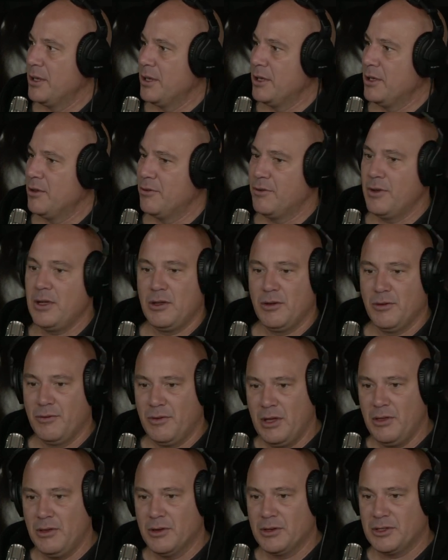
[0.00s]
You've you've
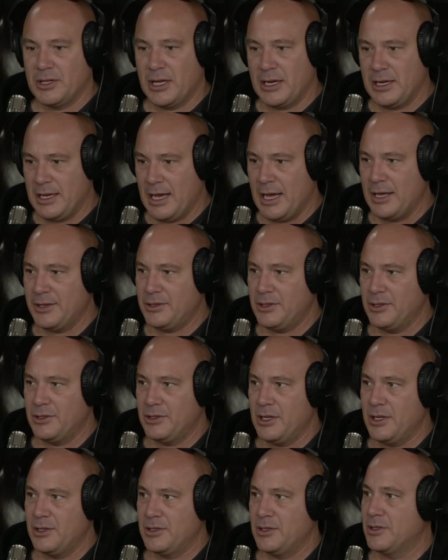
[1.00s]
either said yes to
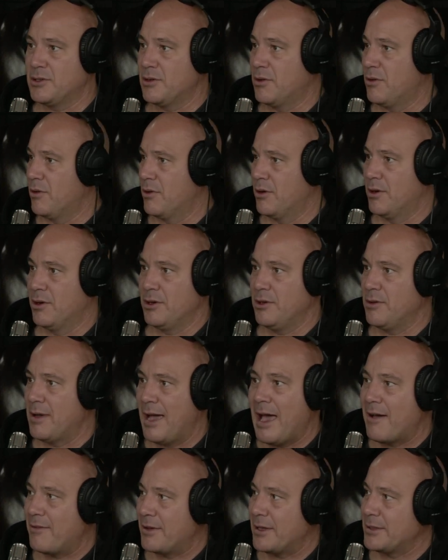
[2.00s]
Jesus or you
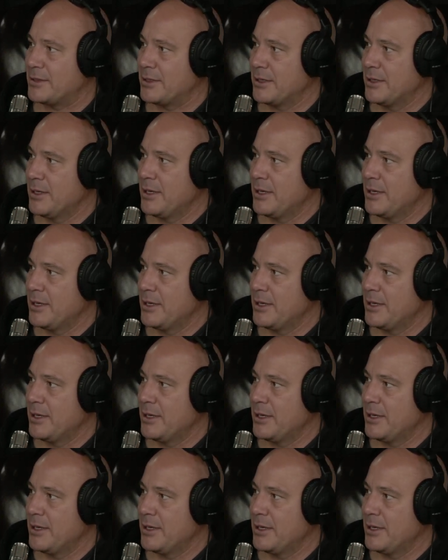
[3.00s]
haven't.